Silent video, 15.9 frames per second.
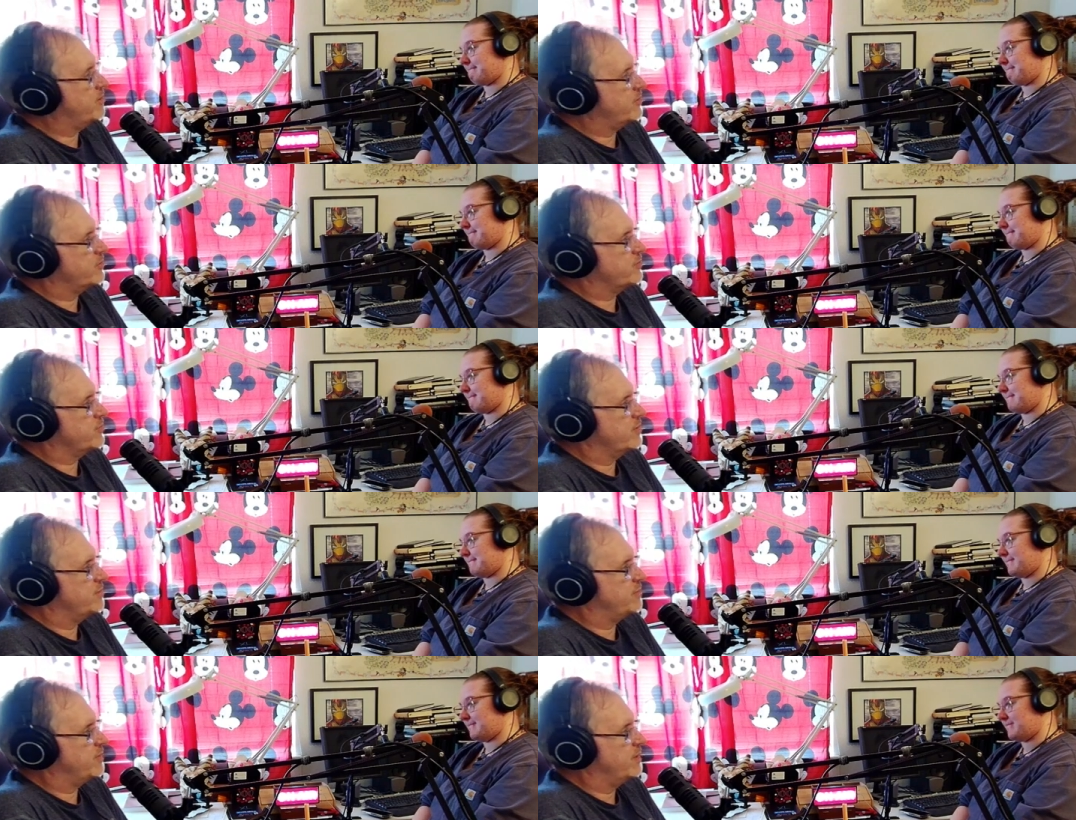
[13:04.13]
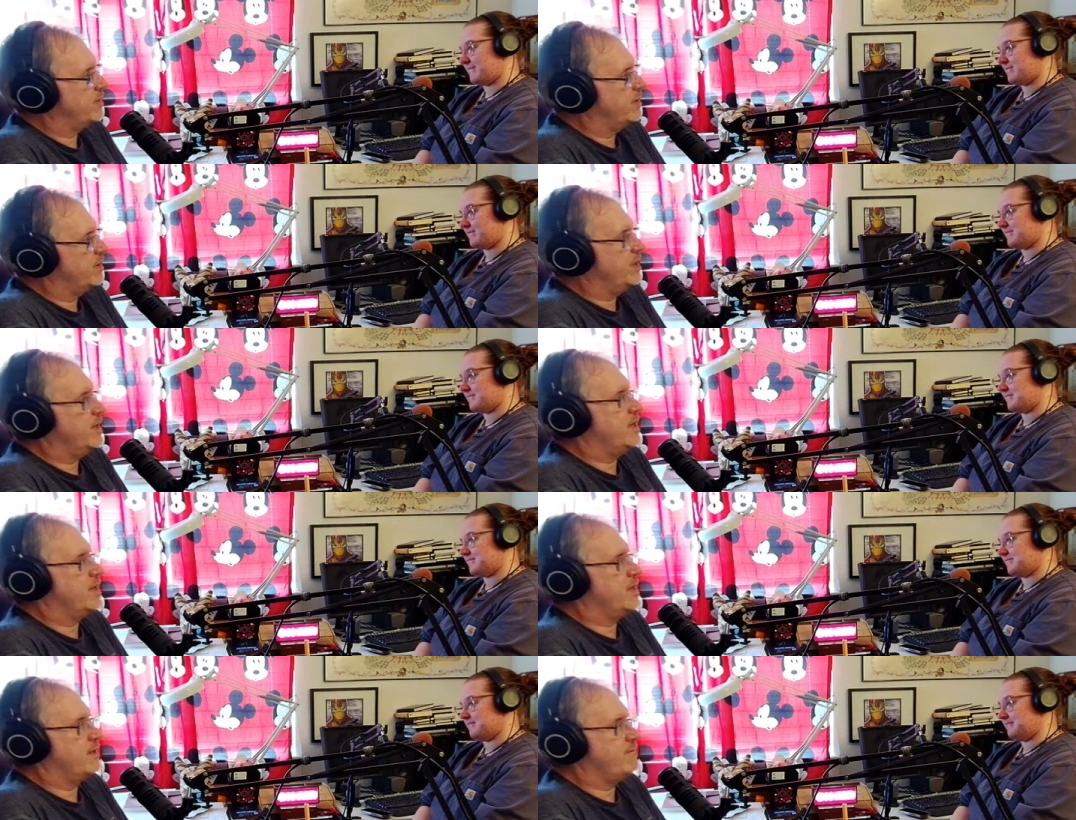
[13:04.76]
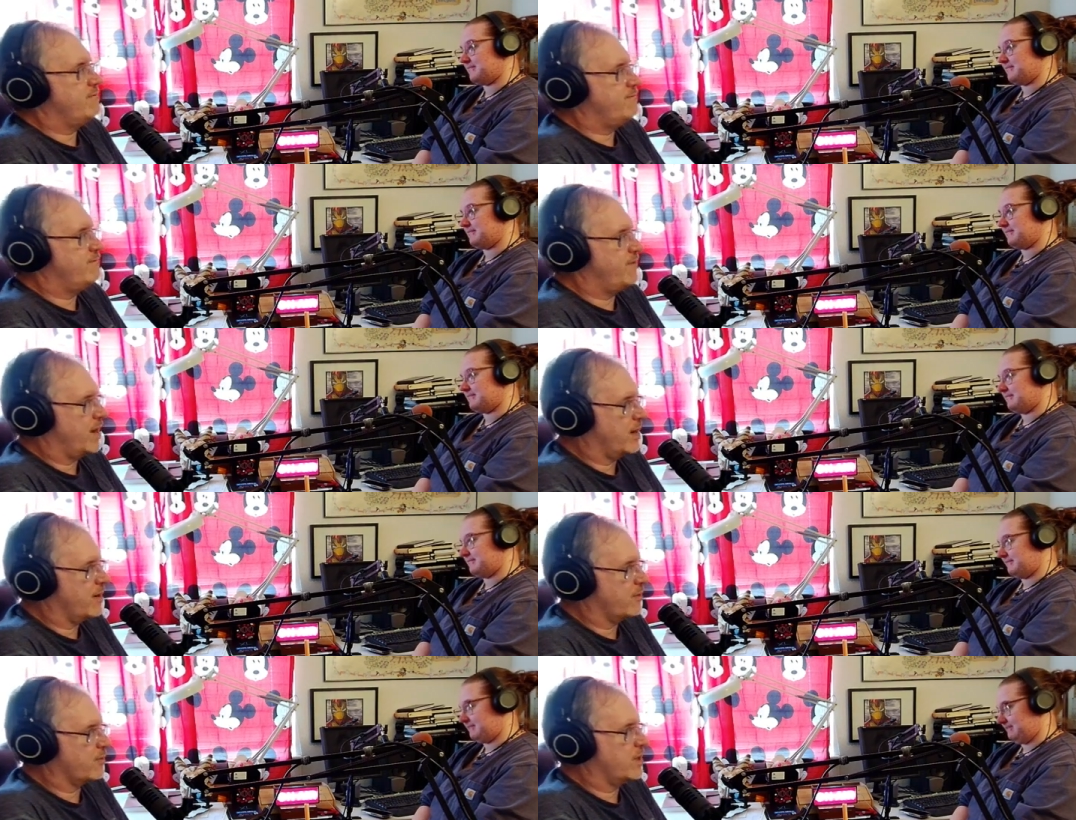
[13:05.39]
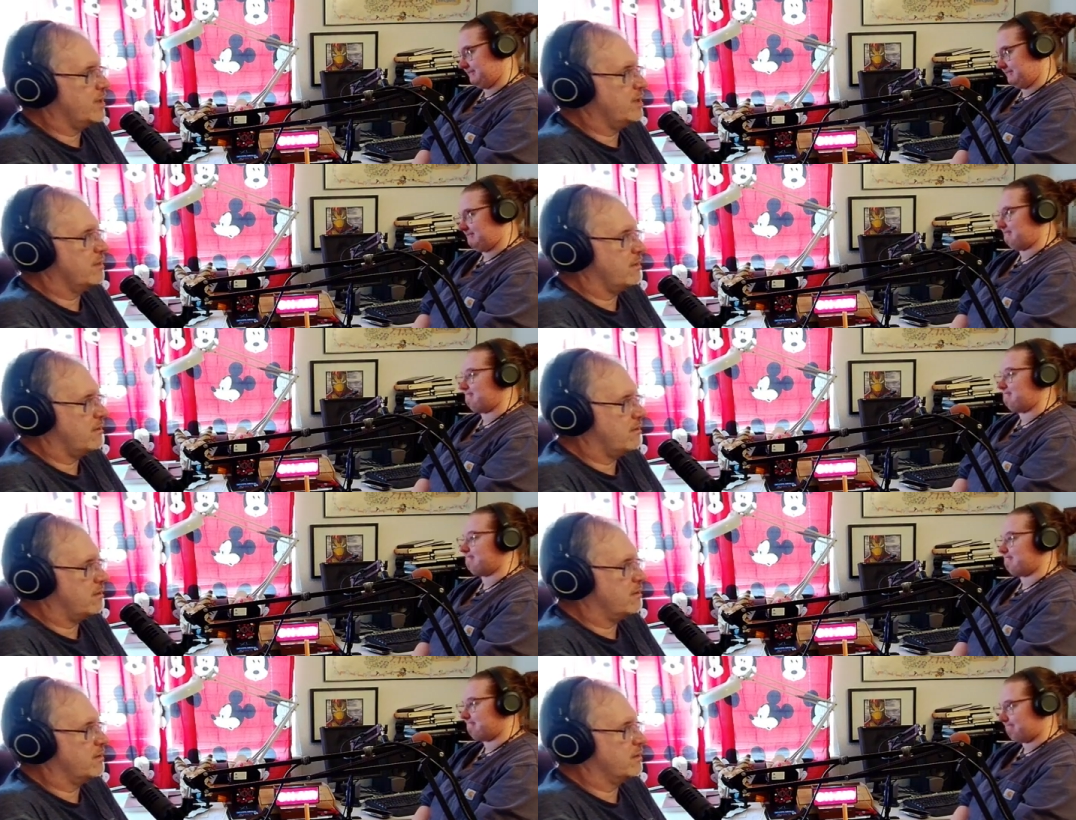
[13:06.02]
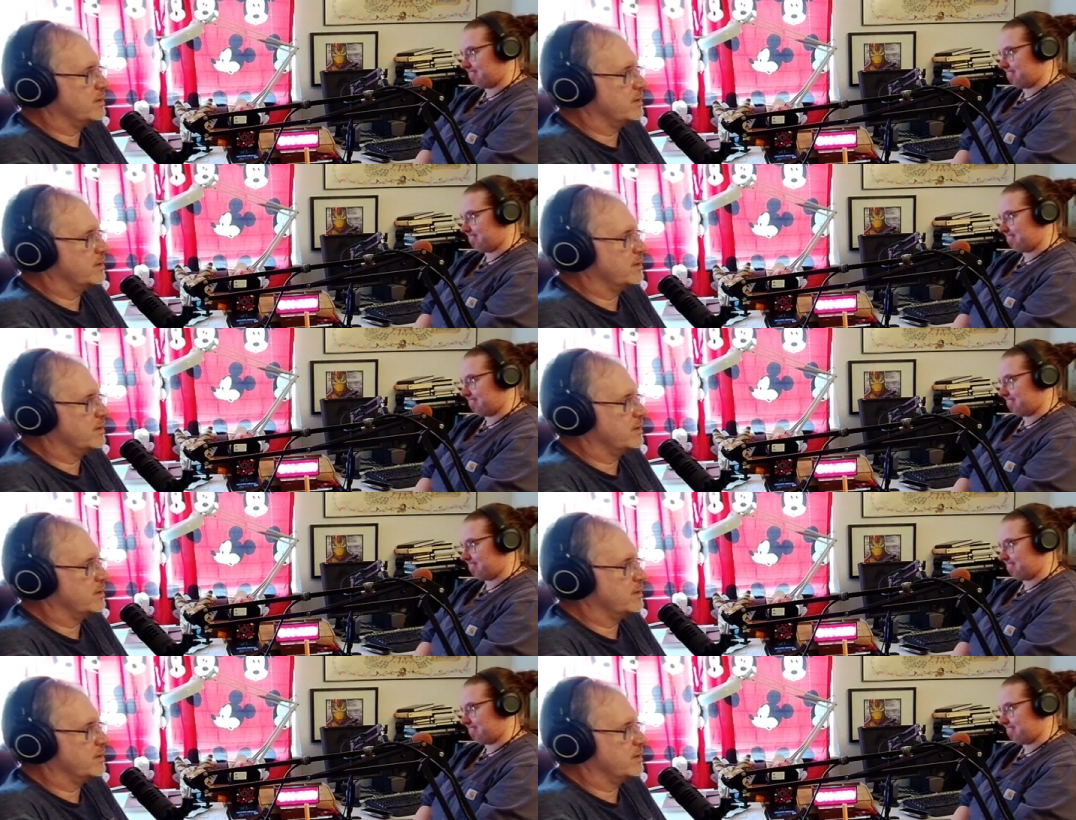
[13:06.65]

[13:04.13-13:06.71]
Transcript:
Speaker 1: trip in a very long